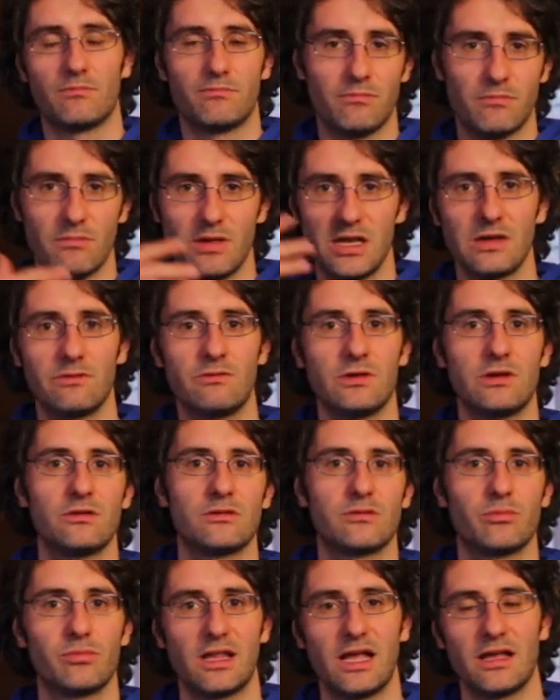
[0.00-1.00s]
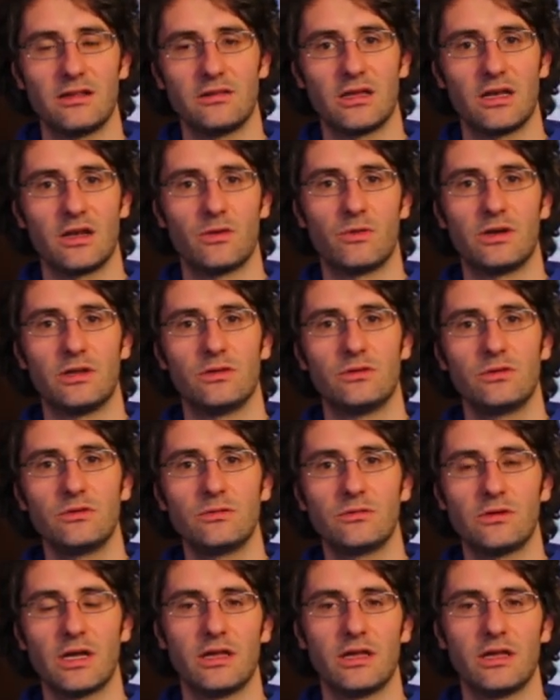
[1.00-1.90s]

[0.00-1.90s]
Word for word: many videos planned that I want to do.